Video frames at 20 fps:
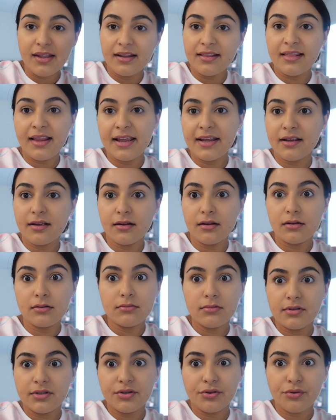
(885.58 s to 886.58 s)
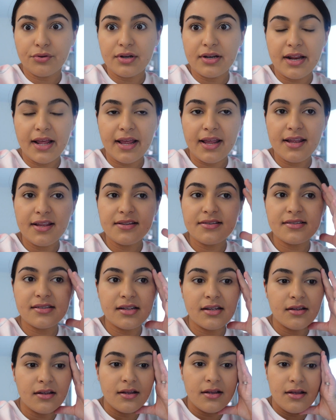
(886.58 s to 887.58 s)
like in three days
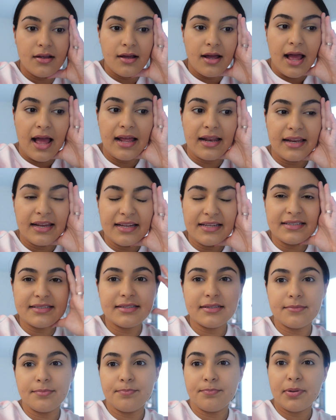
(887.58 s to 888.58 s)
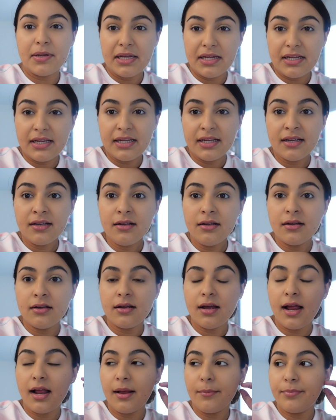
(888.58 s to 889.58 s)
at least peeing
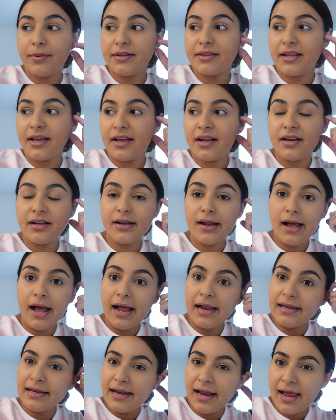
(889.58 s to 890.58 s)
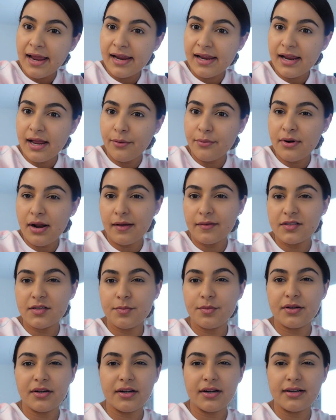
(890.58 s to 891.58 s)
but then at night i would have to
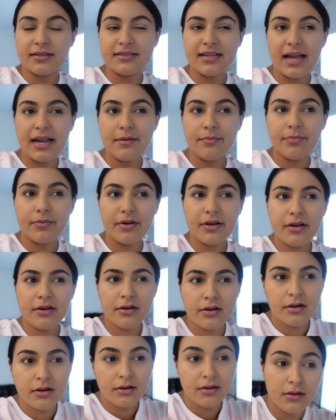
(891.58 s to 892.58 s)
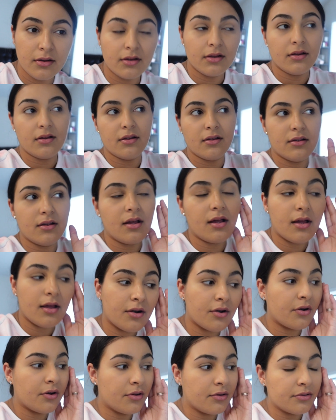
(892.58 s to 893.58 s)
put her a diaper i
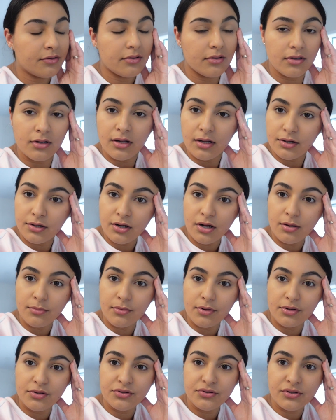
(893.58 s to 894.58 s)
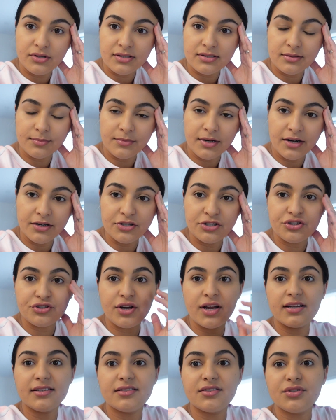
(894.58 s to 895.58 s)
don't know i don't know how i'm gonna do this i'm kind of
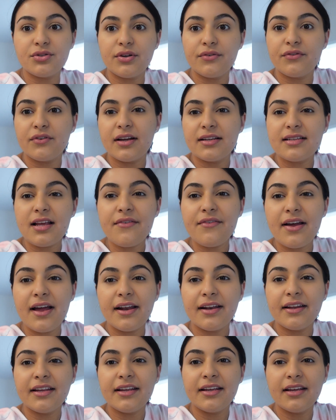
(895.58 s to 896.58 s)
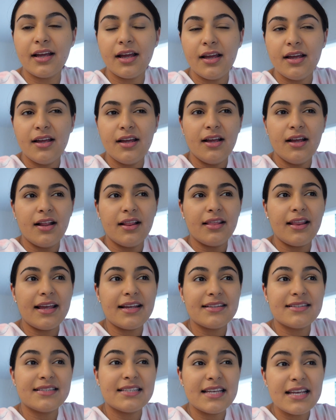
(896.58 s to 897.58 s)
stressed so if you guys have any
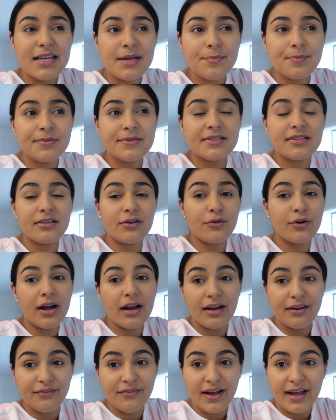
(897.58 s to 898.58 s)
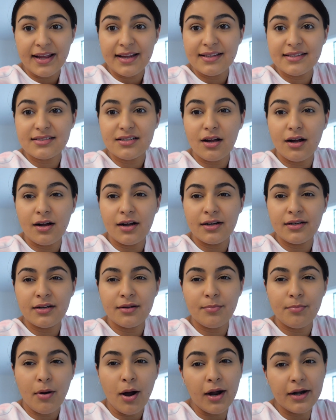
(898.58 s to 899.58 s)
like tips or advice on
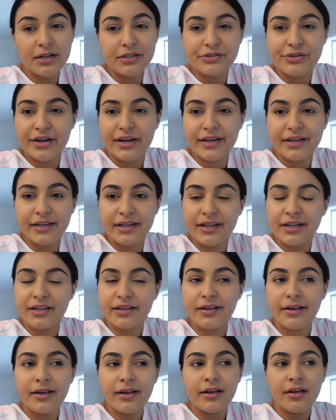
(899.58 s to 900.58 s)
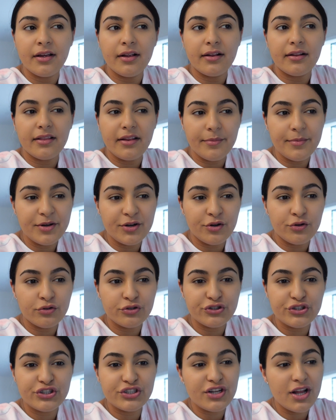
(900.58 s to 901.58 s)
potty training, let me know.
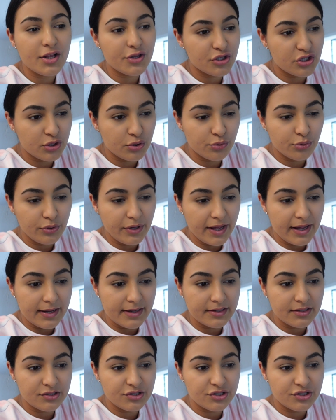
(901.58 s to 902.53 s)
She's not two yet.